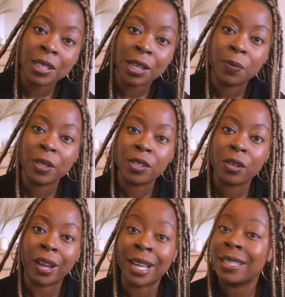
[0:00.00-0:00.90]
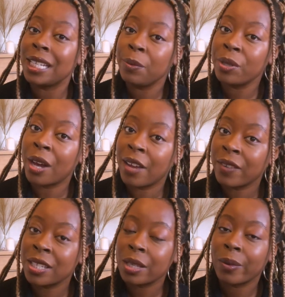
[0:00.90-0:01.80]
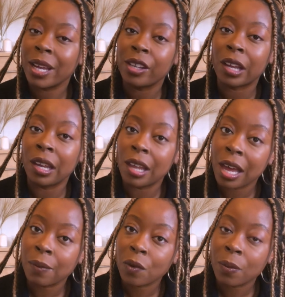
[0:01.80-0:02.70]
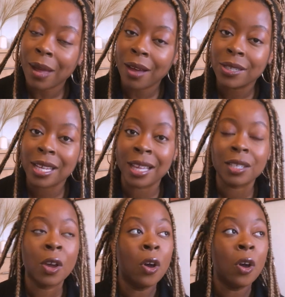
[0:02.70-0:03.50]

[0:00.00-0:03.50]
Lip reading: they'll do like a deep dive into it, you can learn more about it,